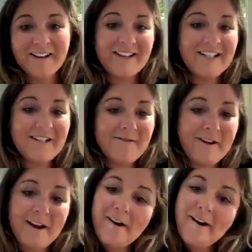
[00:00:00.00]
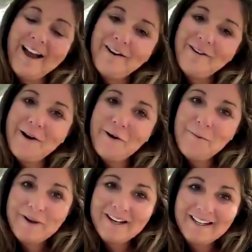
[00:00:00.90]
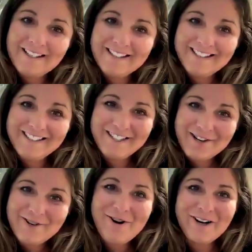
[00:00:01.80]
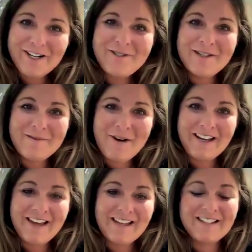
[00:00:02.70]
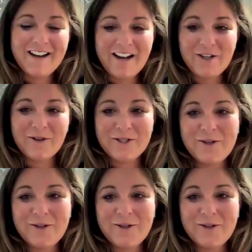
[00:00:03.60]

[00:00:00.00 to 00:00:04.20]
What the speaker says: is it fair? I don't know, but it is, you are using money that's not yours.